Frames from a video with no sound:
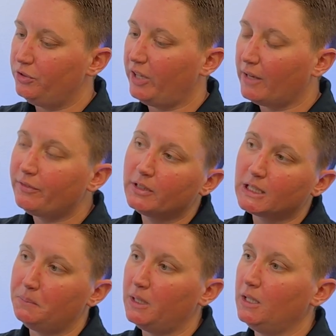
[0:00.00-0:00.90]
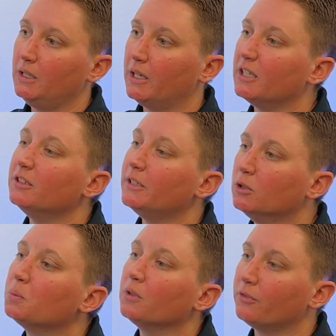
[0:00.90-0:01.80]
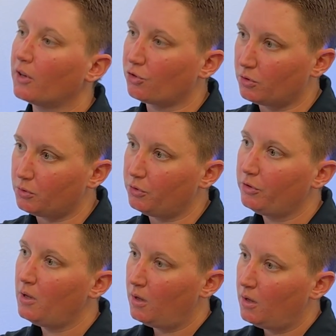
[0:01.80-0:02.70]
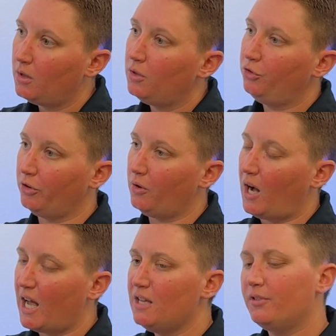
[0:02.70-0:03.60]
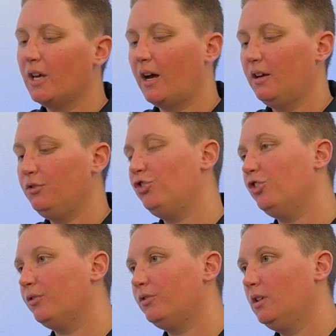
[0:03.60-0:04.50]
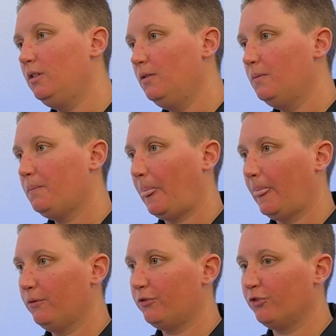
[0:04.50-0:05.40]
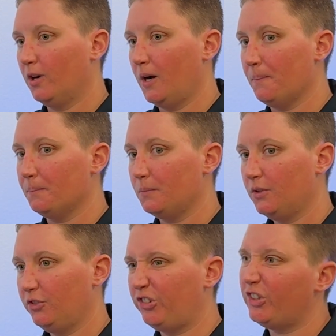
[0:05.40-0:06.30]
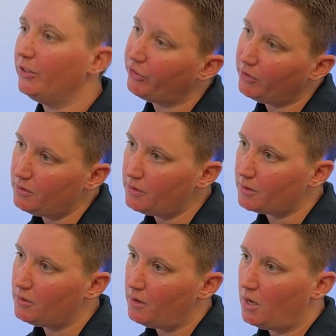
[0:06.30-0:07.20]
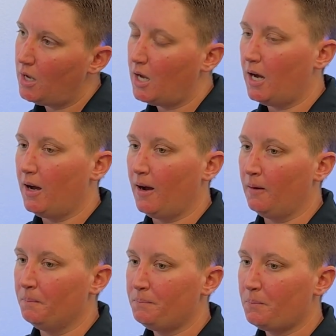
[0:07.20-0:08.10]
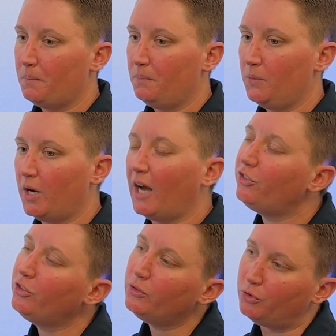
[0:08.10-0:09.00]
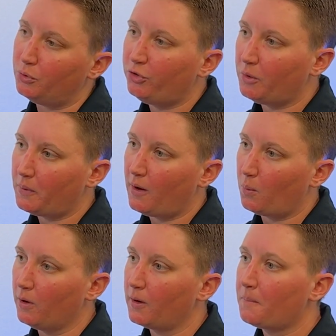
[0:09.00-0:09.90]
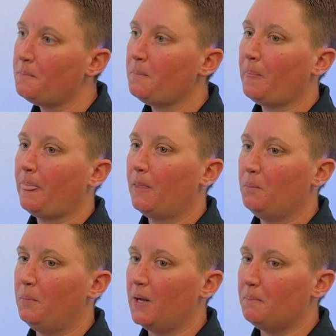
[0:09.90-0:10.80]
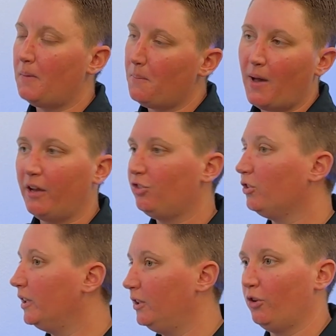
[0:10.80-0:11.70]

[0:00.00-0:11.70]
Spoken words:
definitely be like legal professionals. So I have kind of shifted from citizens. I still do some of that work, but my passion has